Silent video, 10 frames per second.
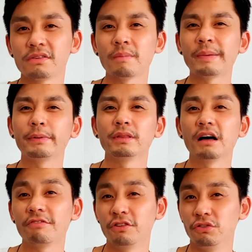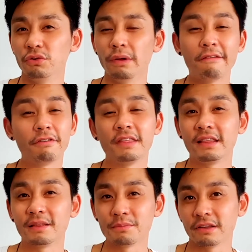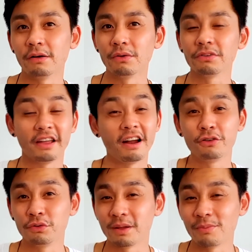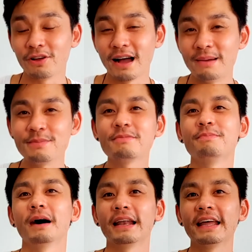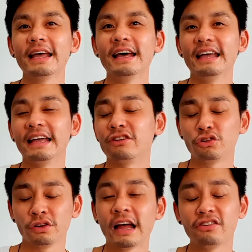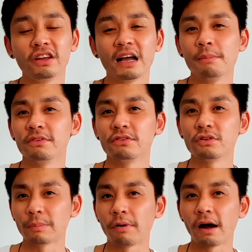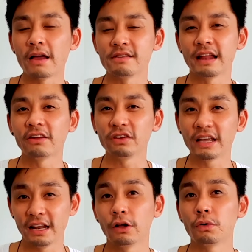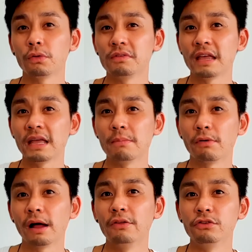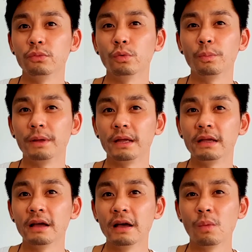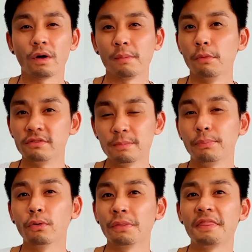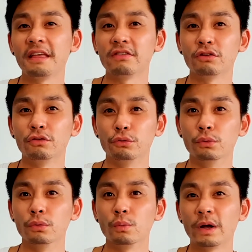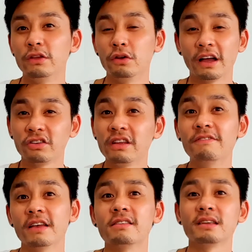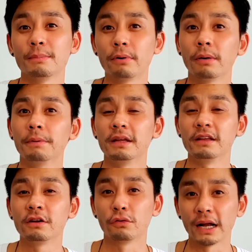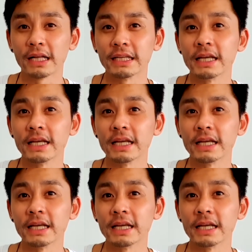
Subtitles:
people love to do everything themselves, and I do sometimes, but it should actually come as no surprise that actually getting a good team around you will be one of the most important things to do when you actually invest in your property correctly.